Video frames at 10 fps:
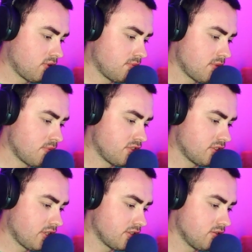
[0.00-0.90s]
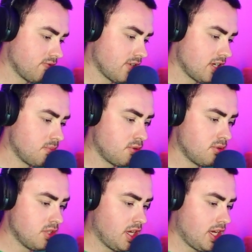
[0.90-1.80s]
memory size not available.
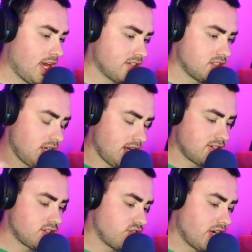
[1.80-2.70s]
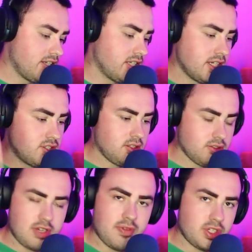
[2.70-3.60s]
It's an integrated
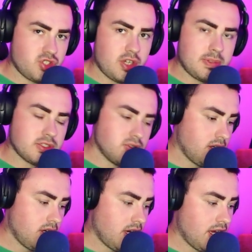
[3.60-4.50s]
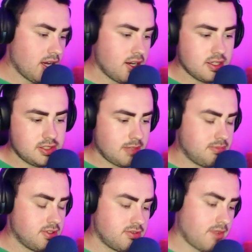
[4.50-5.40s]
graphics chip, it's not a uh,
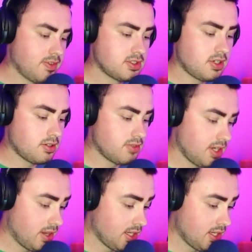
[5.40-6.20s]
separate graphics card or anything.